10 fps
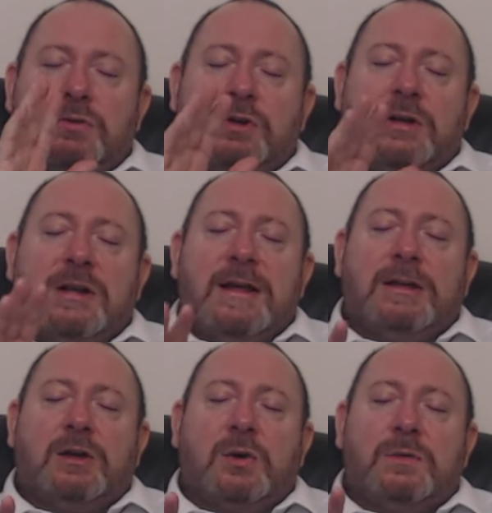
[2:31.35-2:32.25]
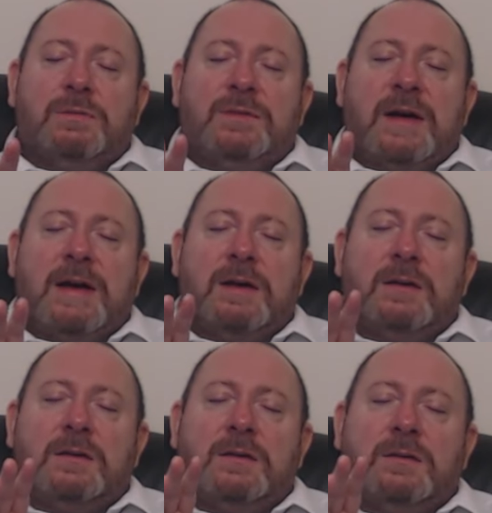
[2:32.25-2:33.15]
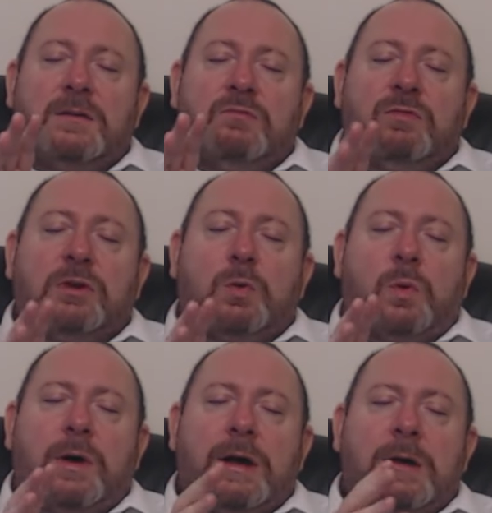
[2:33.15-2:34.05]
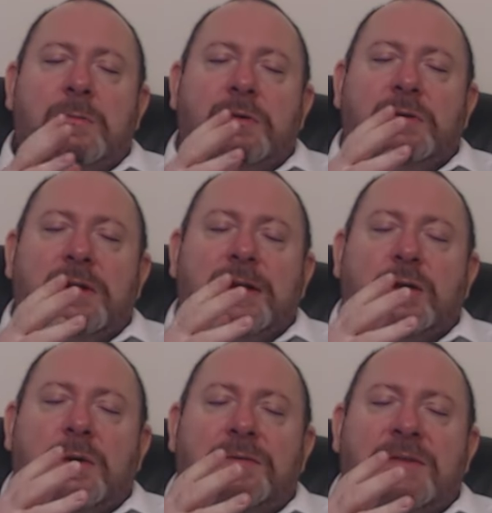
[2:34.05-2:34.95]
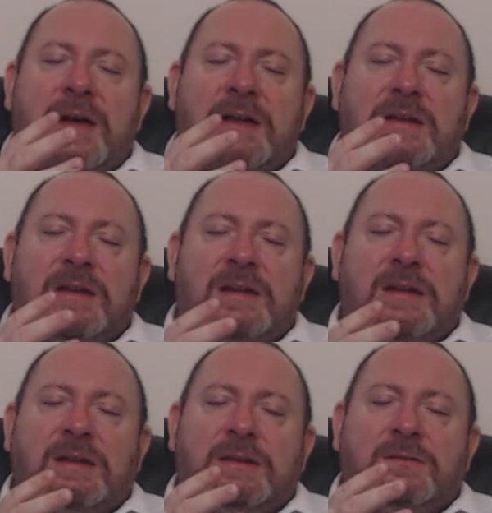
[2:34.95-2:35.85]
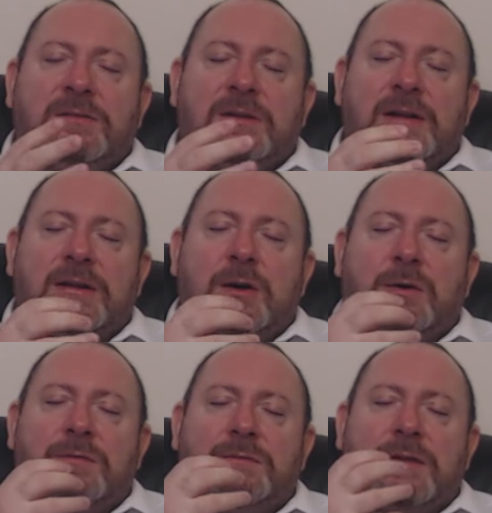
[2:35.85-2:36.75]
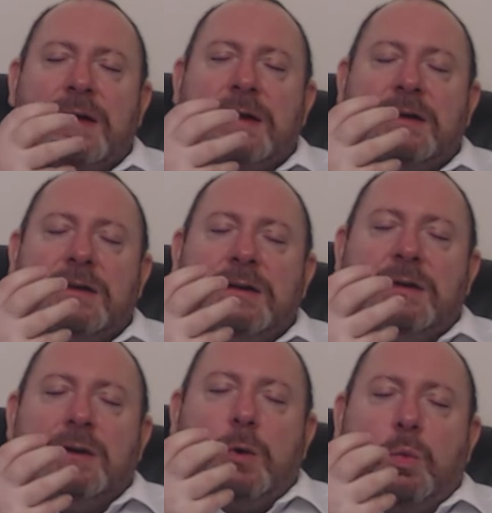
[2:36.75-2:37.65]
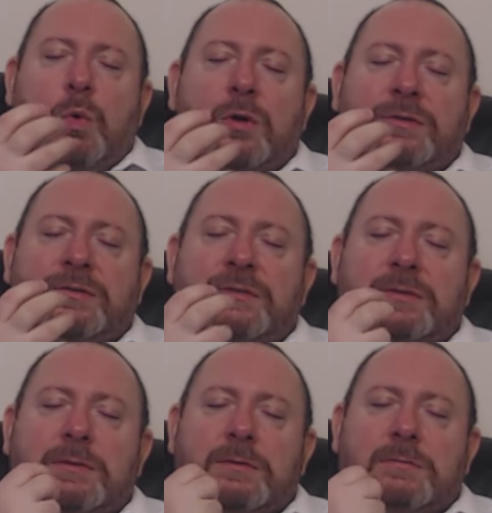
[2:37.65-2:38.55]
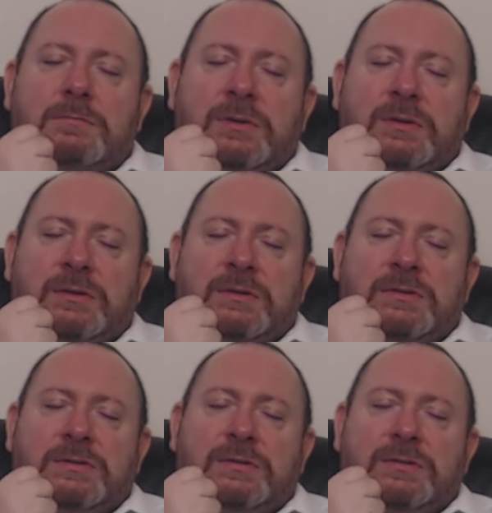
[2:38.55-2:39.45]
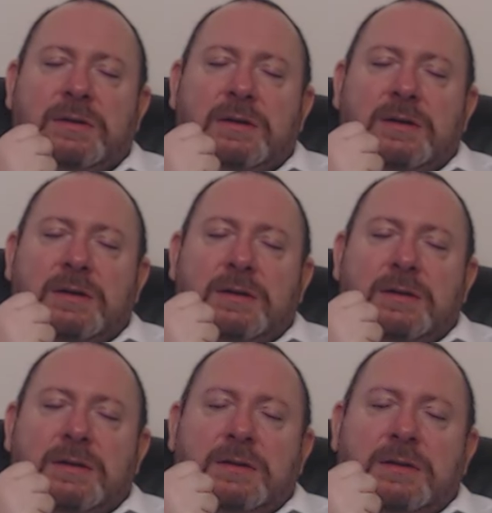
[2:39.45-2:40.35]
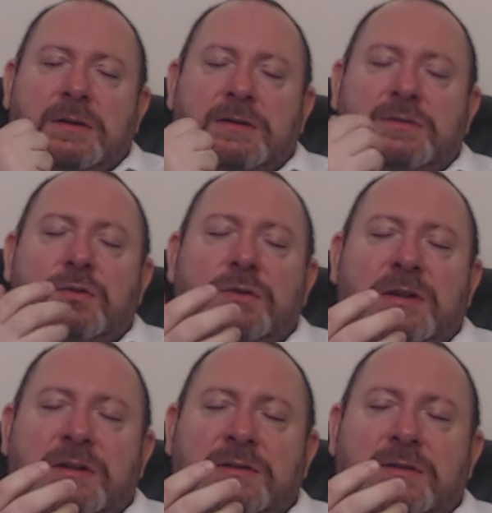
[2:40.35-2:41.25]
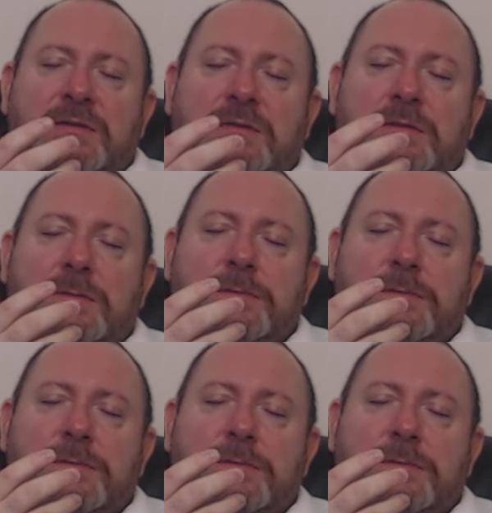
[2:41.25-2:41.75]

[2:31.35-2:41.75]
you can let go of that requirement, let go of that need, let go of that want because it's not needed.